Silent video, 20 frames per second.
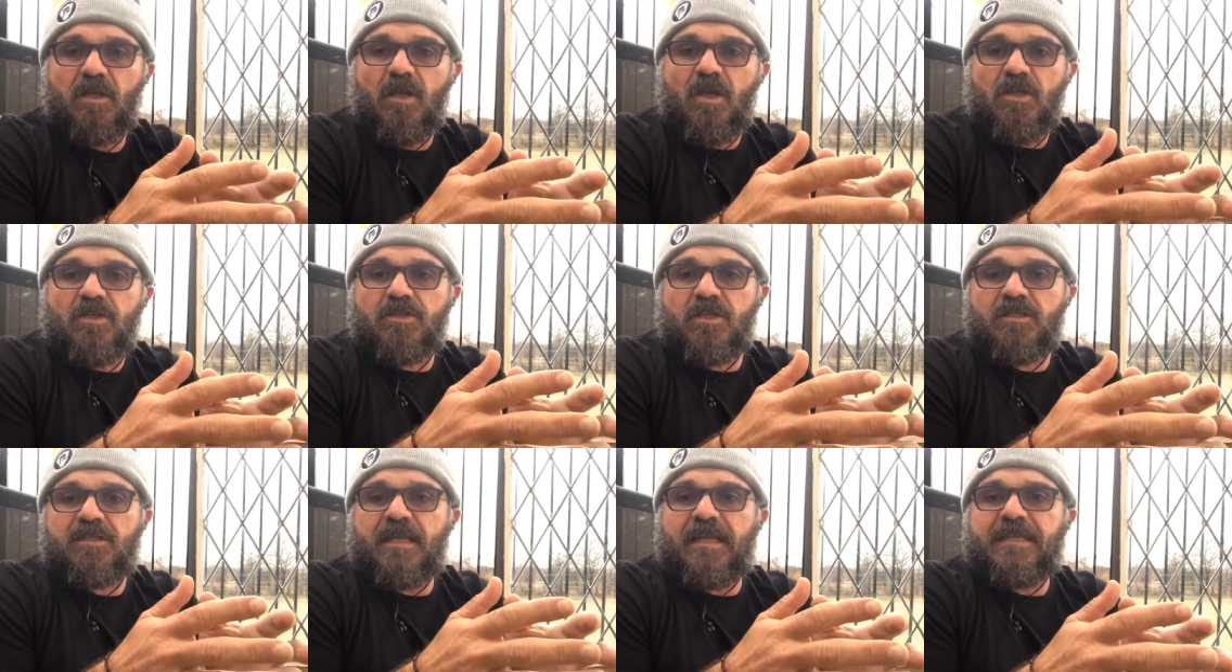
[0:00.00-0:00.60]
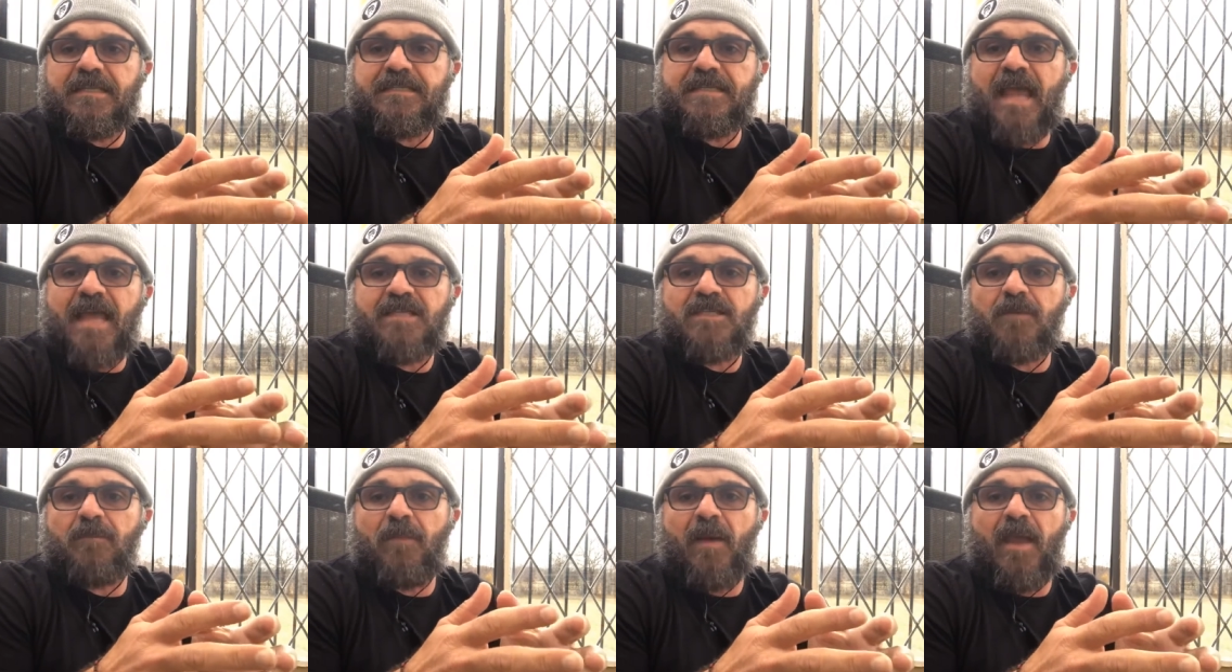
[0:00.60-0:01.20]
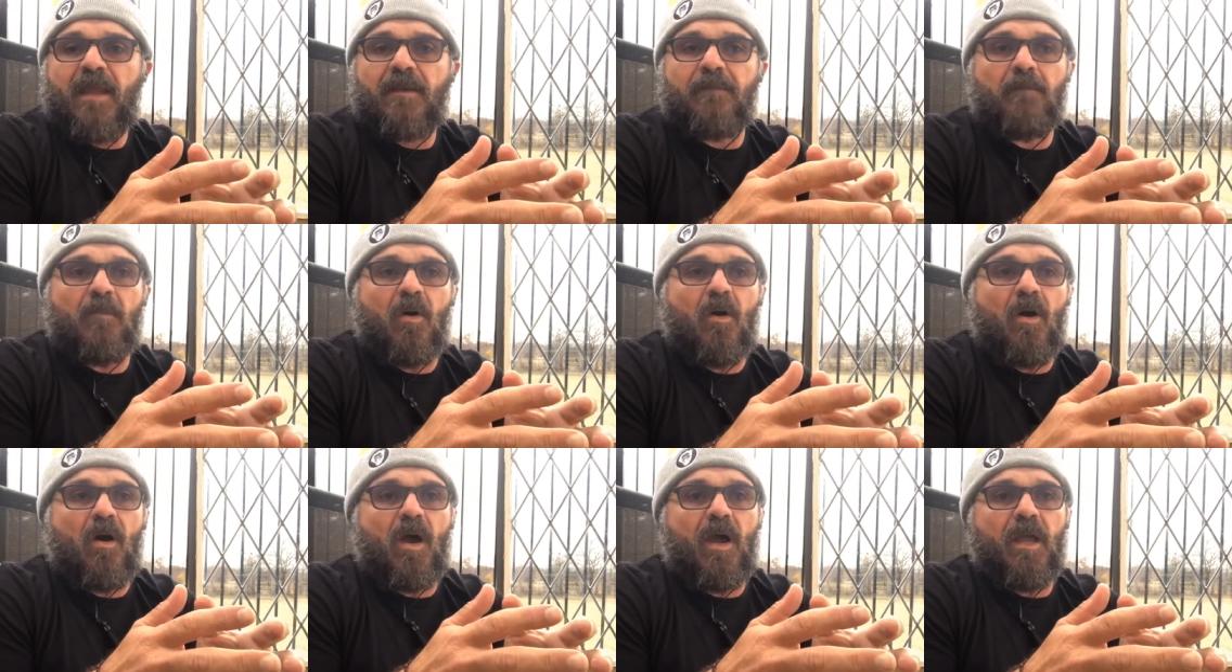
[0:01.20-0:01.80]
just exacerbate
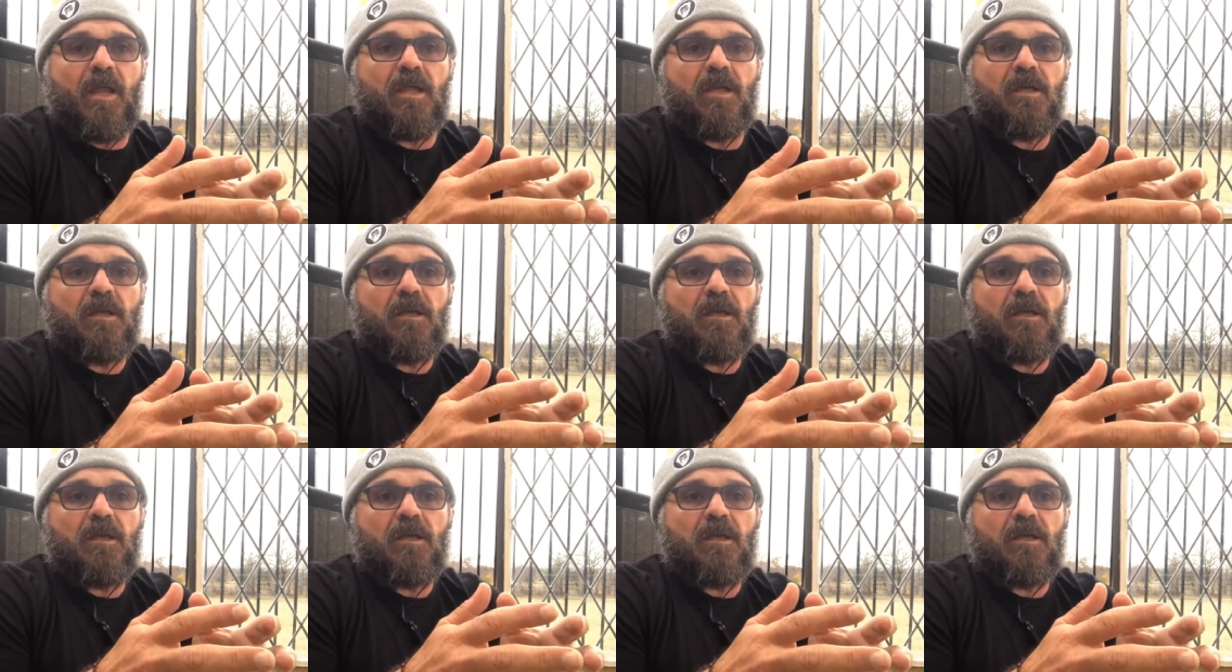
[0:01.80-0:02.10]
my